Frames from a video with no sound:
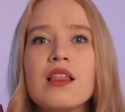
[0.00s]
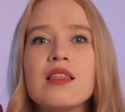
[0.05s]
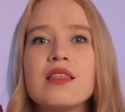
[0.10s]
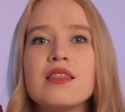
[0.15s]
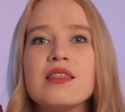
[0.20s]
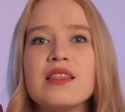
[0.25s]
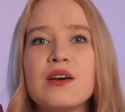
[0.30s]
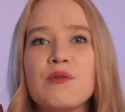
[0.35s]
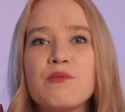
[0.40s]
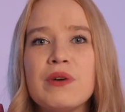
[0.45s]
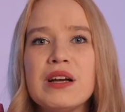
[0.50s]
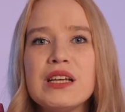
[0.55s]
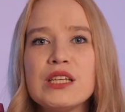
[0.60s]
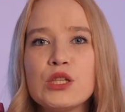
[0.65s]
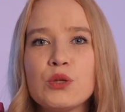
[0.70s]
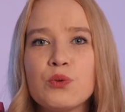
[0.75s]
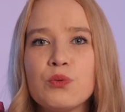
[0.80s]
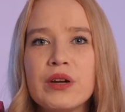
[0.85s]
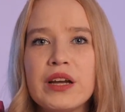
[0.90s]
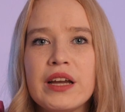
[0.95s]
The
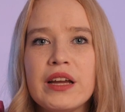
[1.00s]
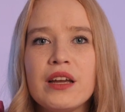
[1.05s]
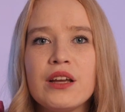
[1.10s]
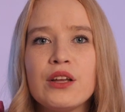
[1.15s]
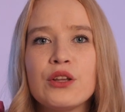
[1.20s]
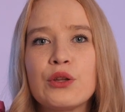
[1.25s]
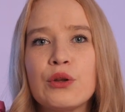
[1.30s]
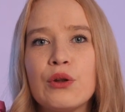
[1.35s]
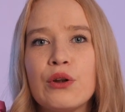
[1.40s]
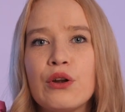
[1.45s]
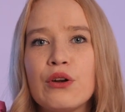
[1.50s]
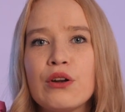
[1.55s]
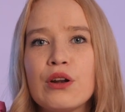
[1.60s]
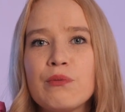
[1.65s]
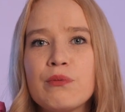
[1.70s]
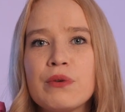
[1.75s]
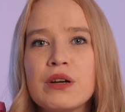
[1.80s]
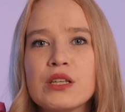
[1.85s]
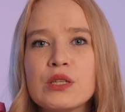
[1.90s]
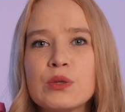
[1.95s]
best way to learn a
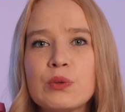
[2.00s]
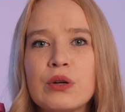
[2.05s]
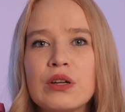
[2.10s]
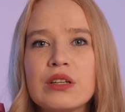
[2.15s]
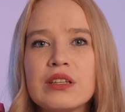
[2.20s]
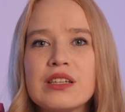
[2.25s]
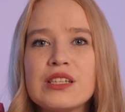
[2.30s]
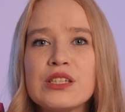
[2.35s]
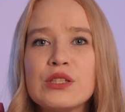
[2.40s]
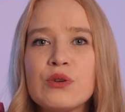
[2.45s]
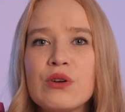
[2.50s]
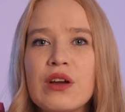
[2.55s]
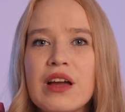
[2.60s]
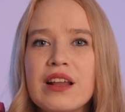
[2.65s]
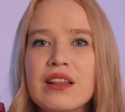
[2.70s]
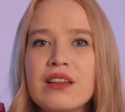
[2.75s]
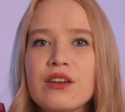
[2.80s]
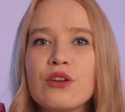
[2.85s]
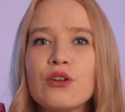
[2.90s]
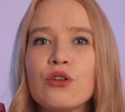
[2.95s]
password is to
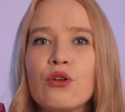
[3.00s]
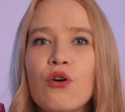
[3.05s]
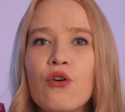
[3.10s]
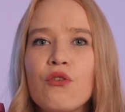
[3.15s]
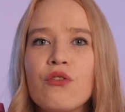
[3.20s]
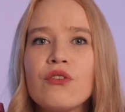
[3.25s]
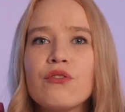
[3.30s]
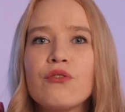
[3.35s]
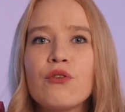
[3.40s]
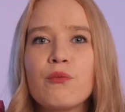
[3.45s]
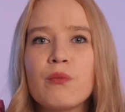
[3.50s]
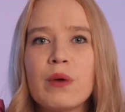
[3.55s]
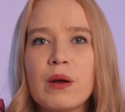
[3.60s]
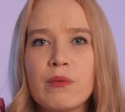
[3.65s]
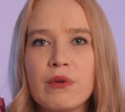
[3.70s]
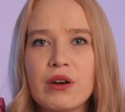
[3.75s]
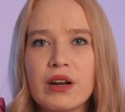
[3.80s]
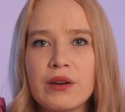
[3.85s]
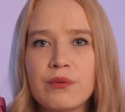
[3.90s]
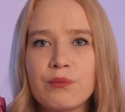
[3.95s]
enter it often from
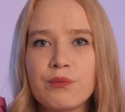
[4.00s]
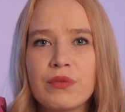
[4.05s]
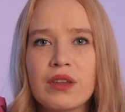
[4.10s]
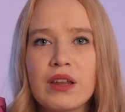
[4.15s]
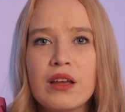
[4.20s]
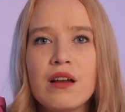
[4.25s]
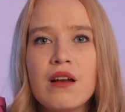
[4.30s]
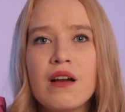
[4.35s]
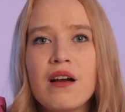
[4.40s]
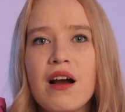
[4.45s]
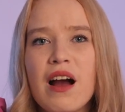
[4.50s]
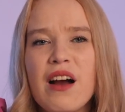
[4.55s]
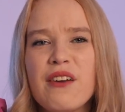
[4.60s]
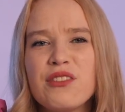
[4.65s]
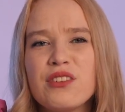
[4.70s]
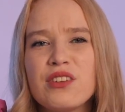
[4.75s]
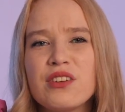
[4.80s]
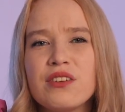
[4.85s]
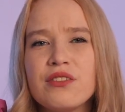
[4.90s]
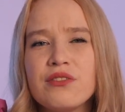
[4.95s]
memory.
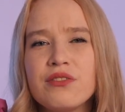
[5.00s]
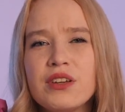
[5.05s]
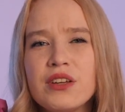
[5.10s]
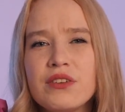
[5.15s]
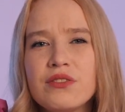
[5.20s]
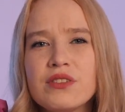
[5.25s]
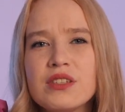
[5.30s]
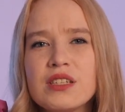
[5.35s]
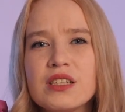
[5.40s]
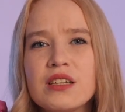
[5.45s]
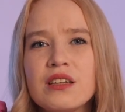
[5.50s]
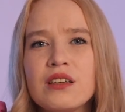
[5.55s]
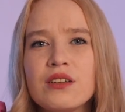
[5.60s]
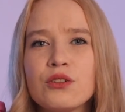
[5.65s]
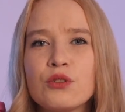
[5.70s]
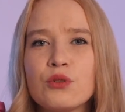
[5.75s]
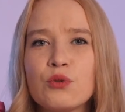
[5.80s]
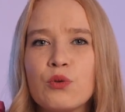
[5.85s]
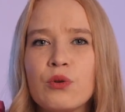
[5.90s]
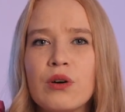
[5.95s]
After 50
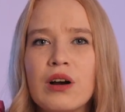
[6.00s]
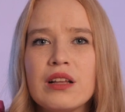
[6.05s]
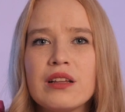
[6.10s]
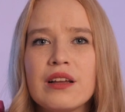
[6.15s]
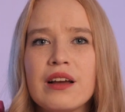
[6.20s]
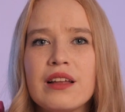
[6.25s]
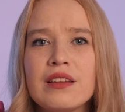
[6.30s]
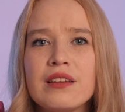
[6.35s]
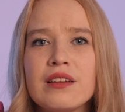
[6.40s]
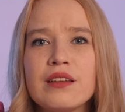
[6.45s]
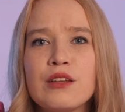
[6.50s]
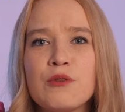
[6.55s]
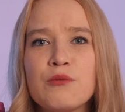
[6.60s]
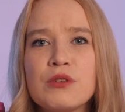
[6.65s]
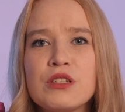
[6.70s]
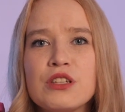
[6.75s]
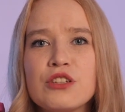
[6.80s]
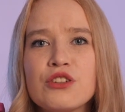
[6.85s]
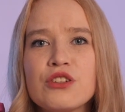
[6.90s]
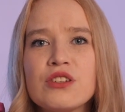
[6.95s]
to 100
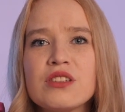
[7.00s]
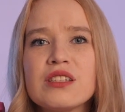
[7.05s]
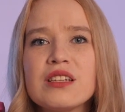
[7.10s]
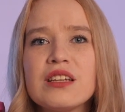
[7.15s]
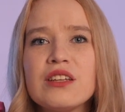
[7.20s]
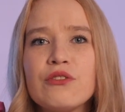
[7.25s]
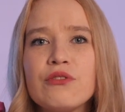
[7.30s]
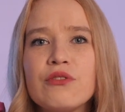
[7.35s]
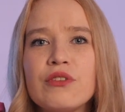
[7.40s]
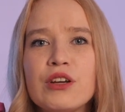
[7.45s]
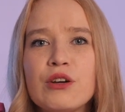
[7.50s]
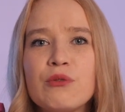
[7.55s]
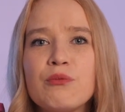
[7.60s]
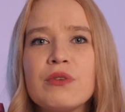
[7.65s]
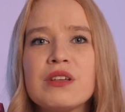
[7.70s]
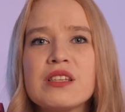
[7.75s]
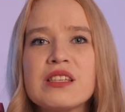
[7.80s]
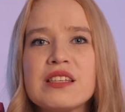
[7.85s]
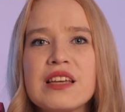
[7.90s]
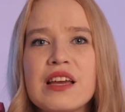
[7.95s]
repetitions, it will
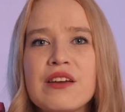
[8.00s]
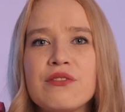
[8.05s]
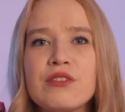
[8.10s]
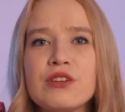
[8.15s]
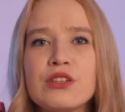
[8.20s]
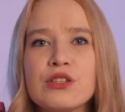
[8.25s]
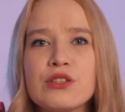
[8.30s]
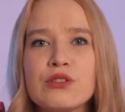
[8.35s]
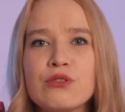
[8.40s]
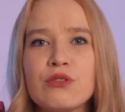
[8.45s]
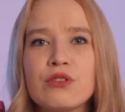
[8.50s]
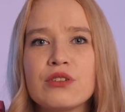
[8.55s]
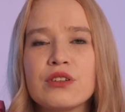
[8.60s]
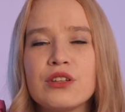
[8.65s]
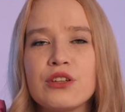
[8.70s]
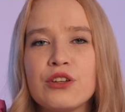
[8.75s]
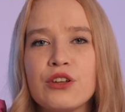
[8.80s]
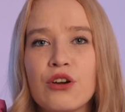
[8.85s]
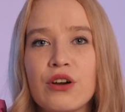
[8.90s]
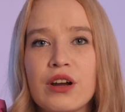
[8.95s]
be safely stored
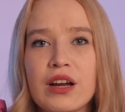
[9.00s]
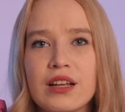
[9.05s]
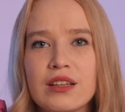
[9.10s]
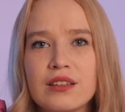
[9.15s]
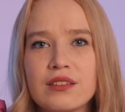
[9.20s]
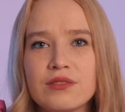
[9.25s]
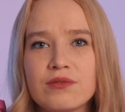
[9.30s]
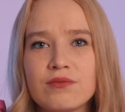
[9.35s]
in your head.